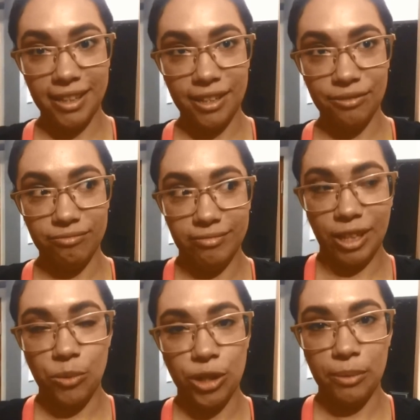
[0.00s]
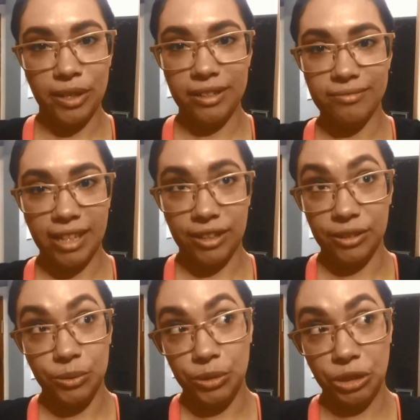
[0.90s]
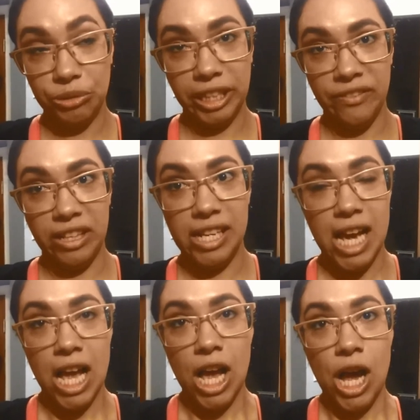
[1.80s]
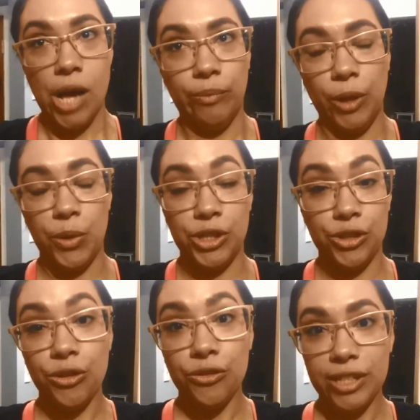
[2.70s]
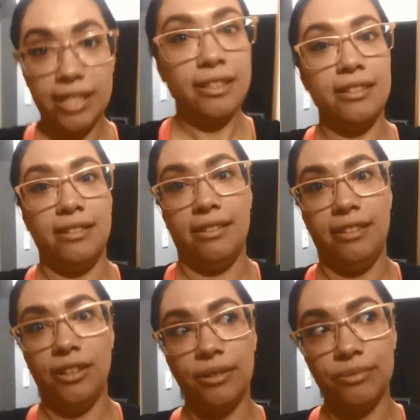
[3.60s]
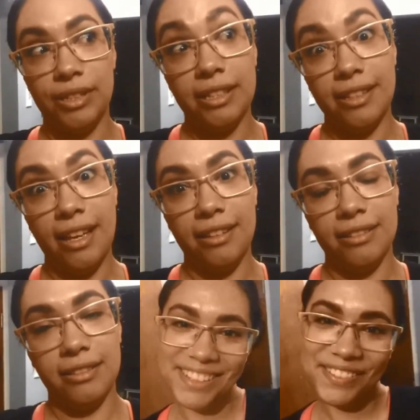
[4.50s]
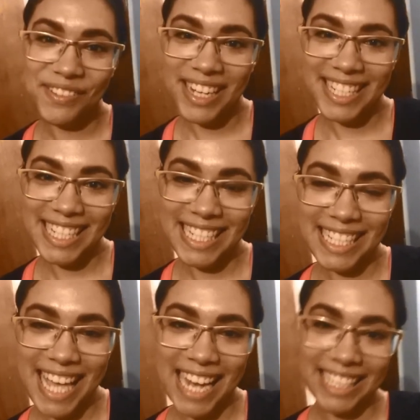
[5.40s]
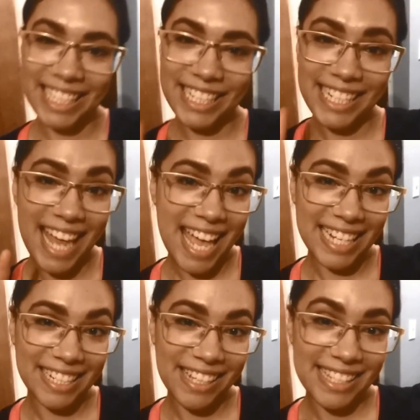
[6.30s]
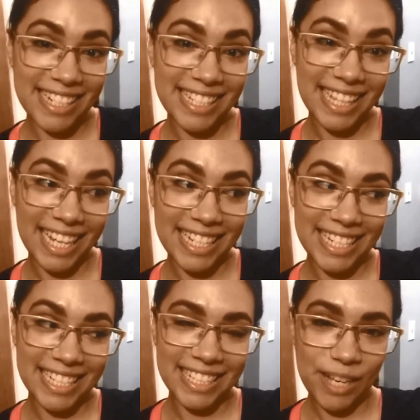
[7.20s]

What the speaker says: They don't like worry about it. Who knows even like what service, you know, does that. Thanks for watching, and good night, because it is late.